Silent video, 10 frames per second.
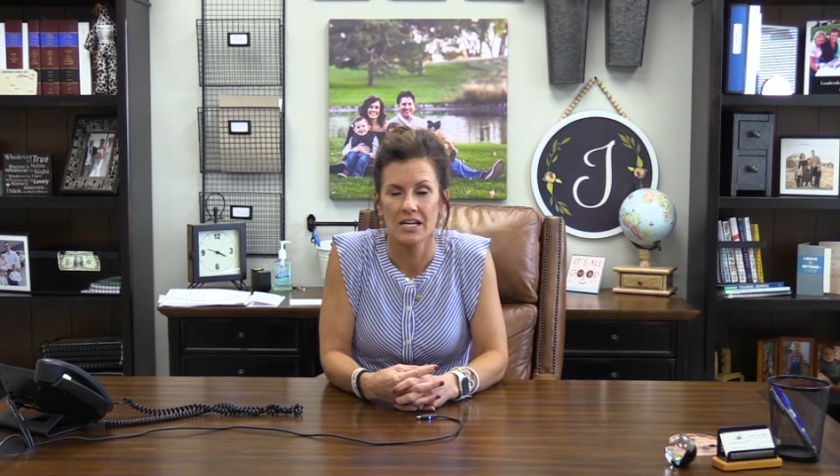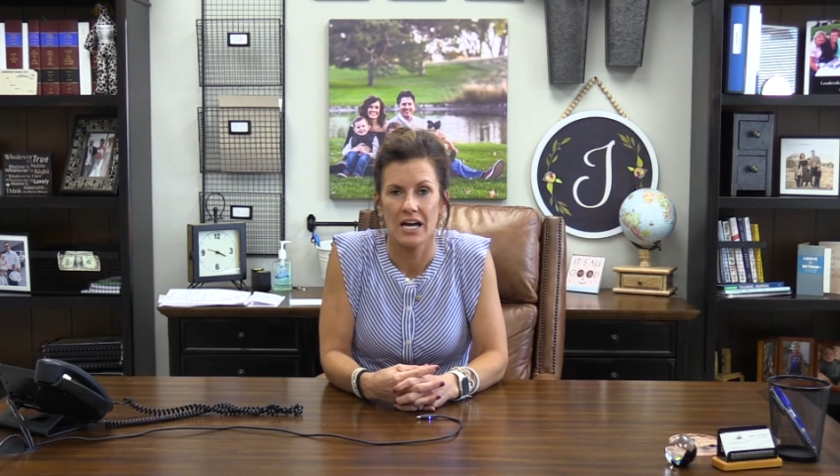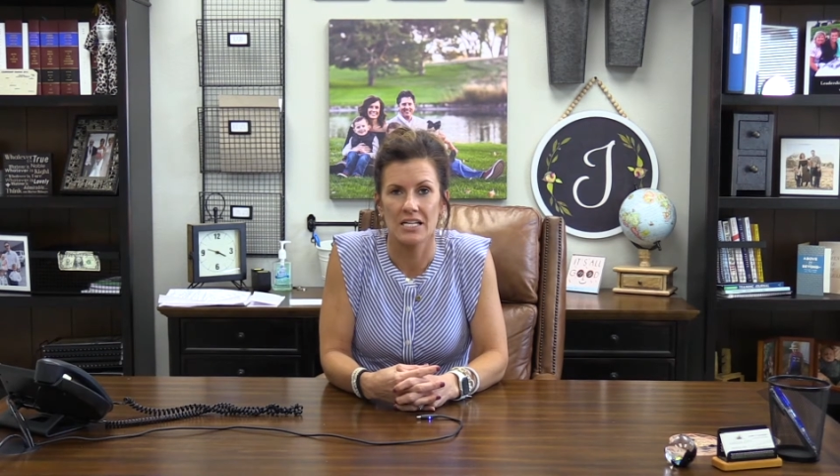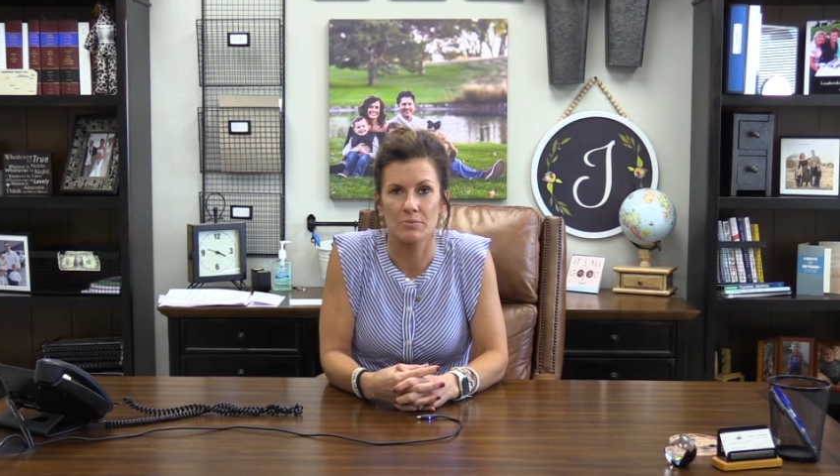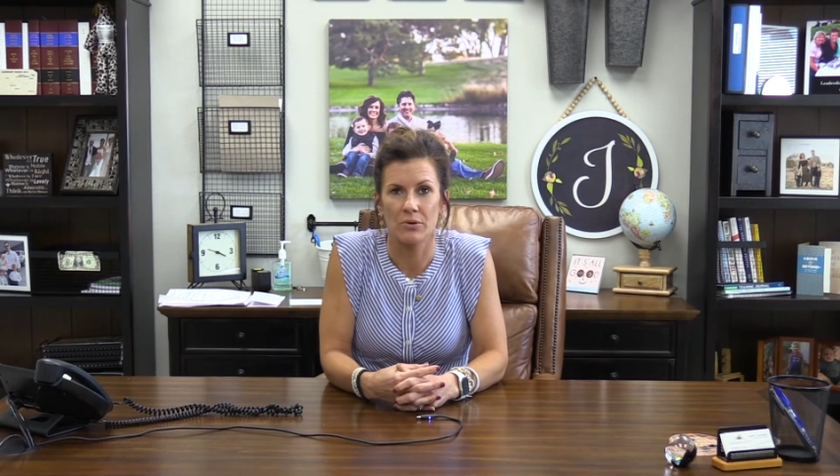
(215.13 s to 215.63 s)

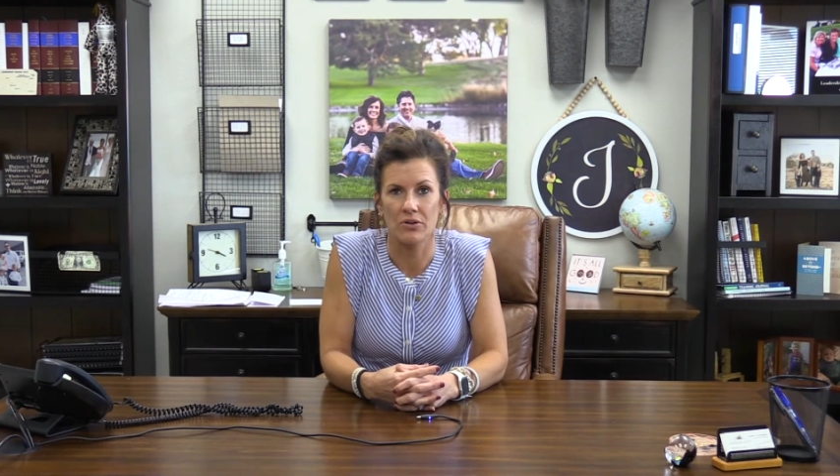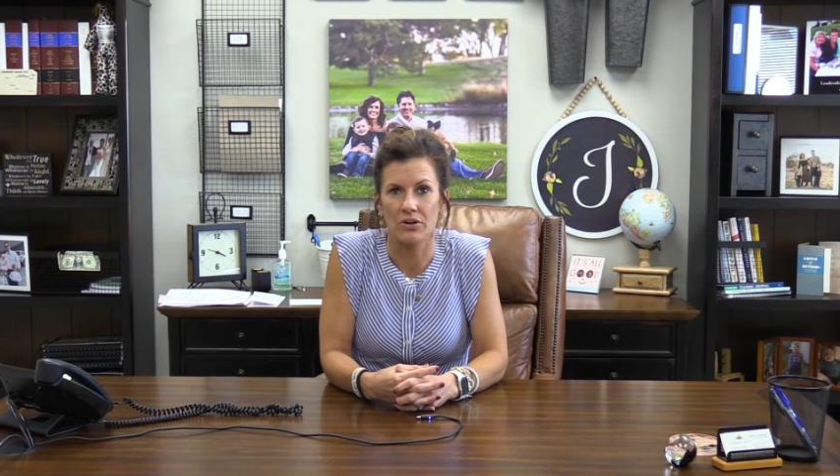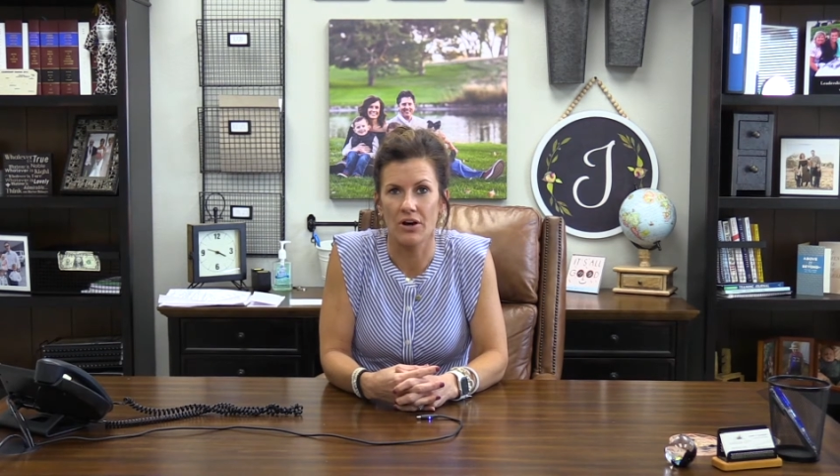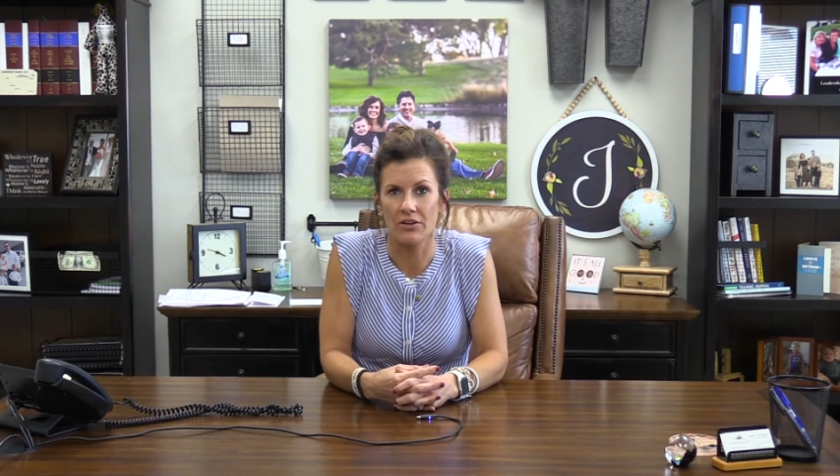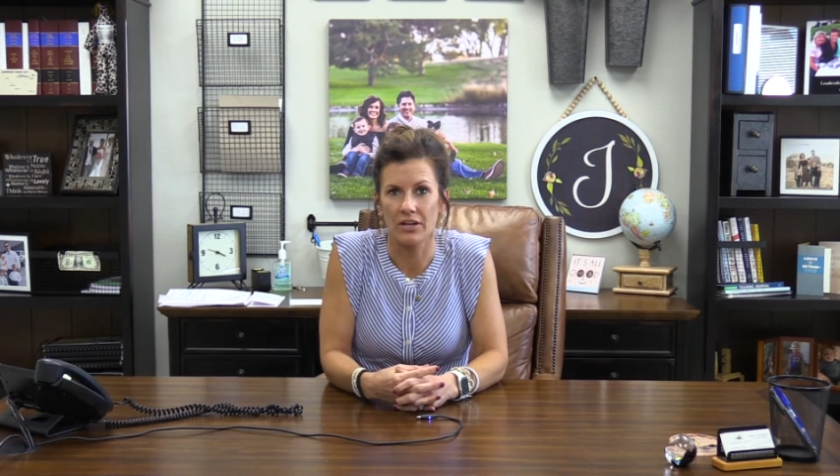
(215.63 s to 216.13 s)
as both a
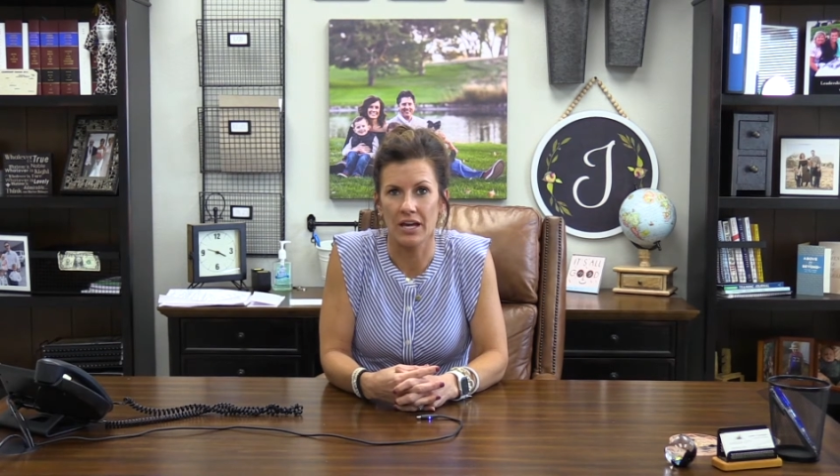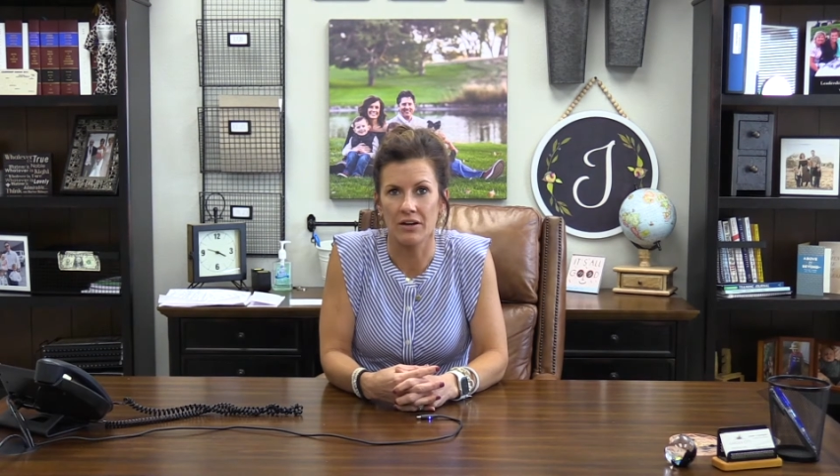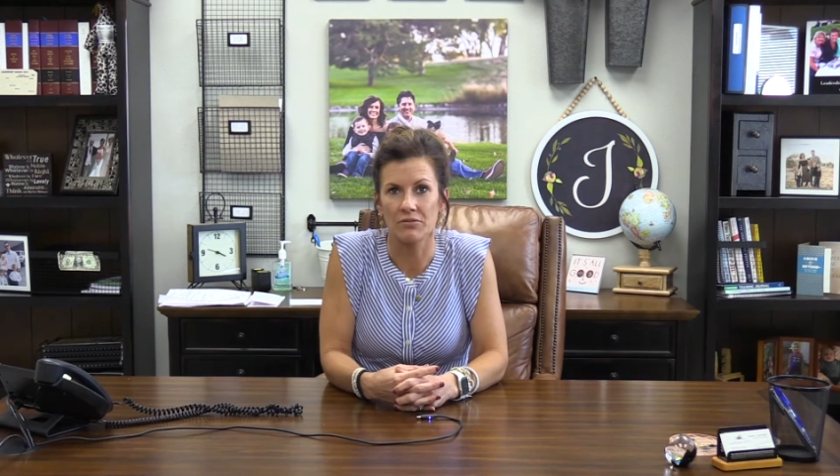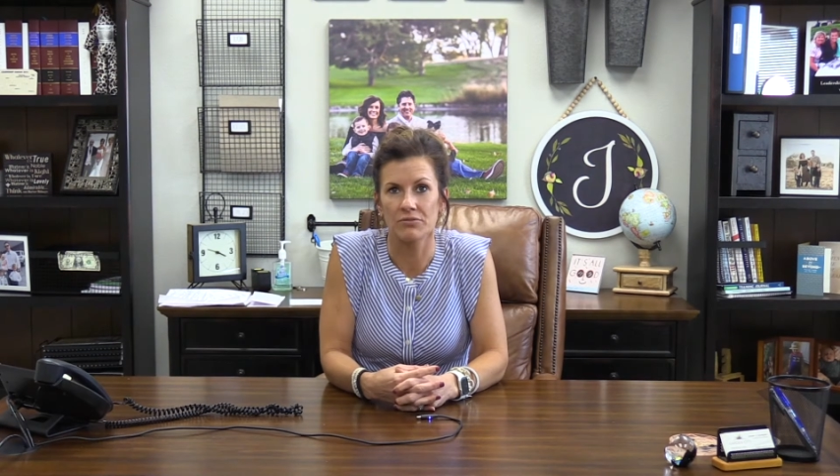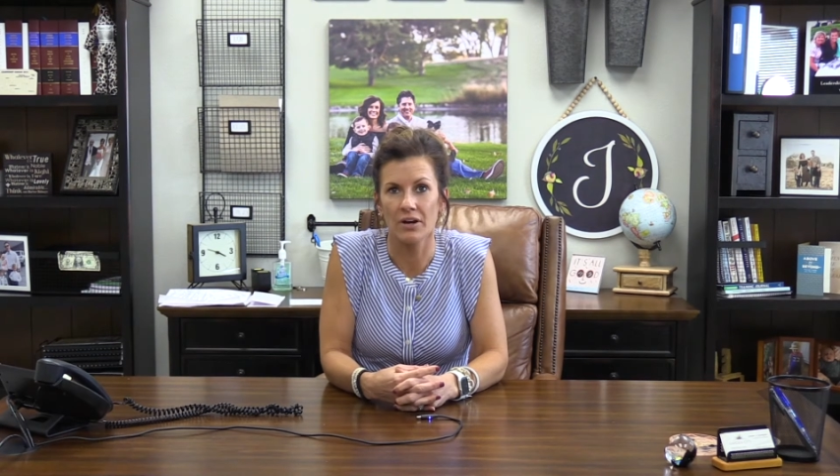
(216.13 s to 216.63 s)
colleague and
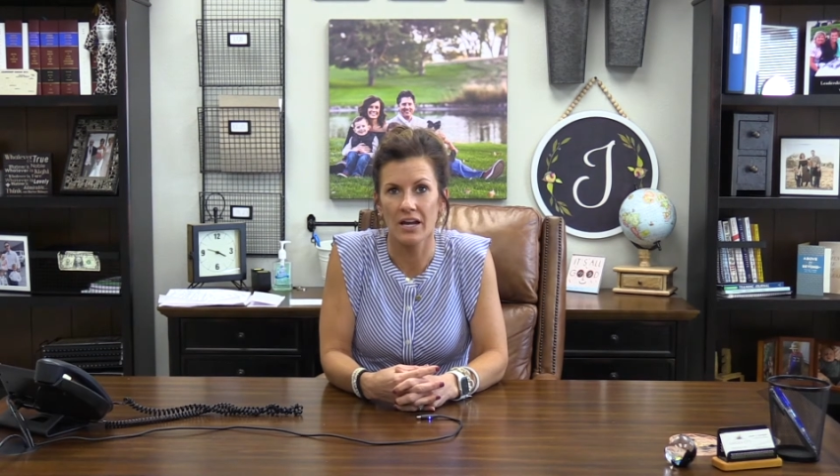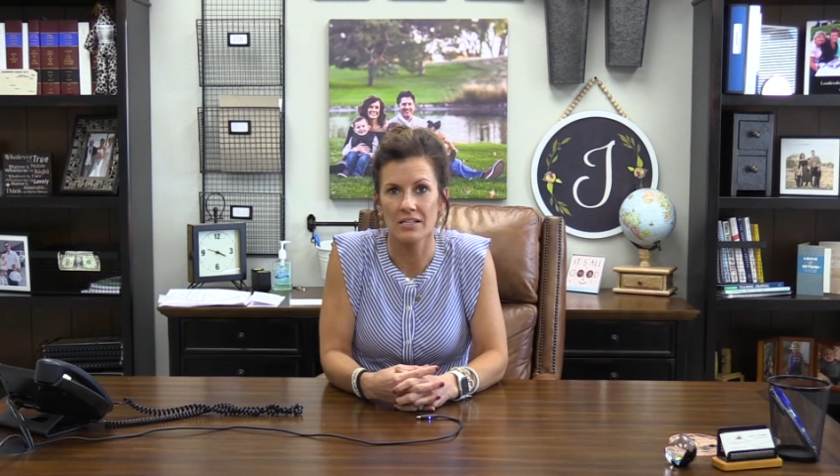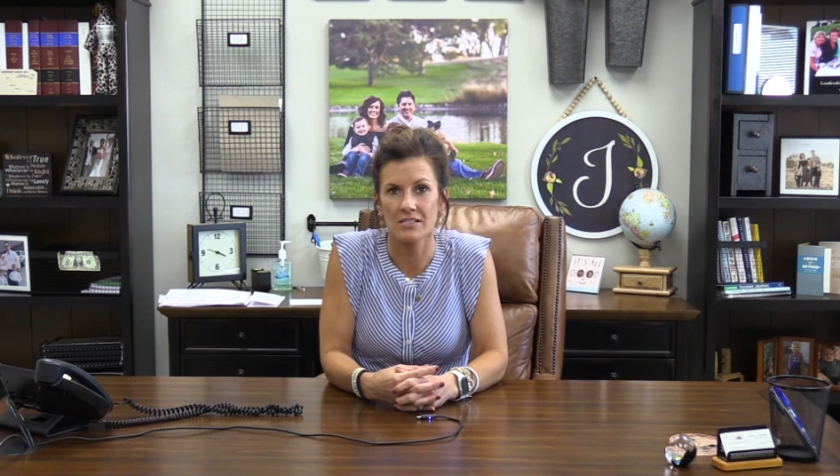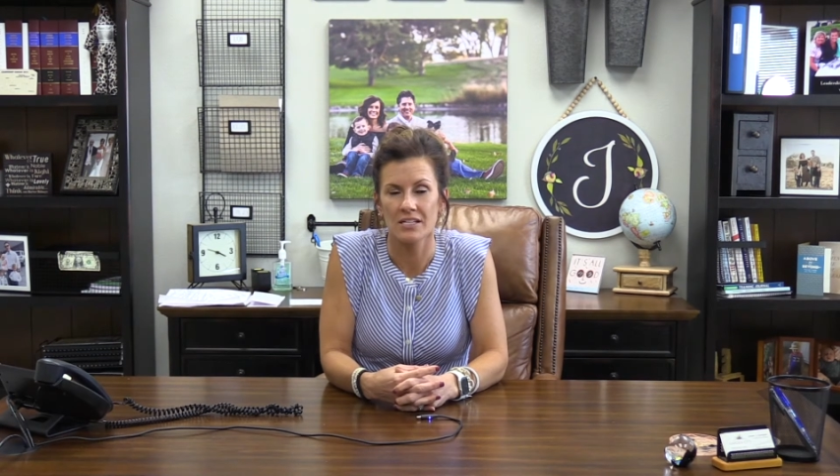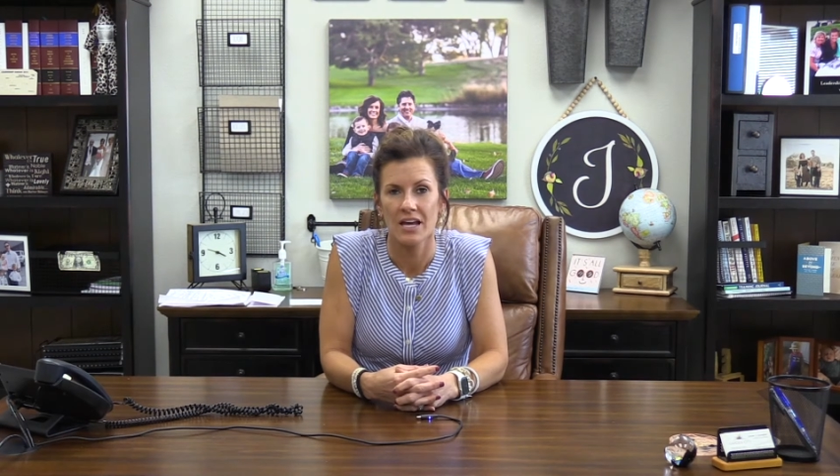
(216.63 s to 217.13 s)
a
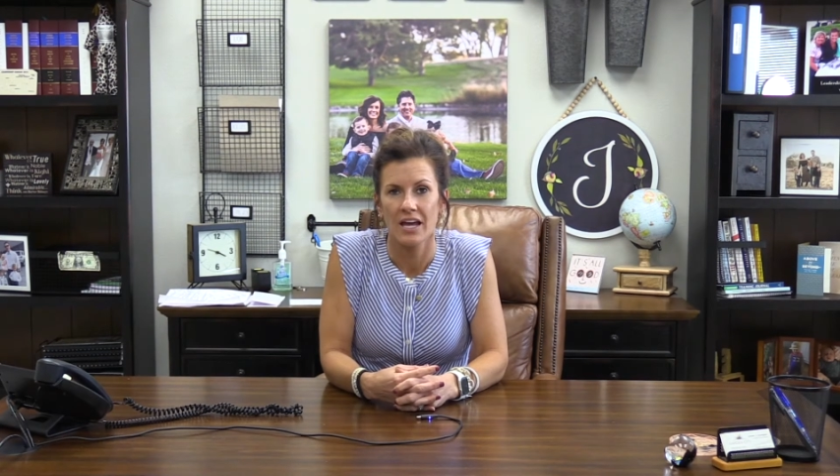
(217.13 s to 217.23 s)
friend,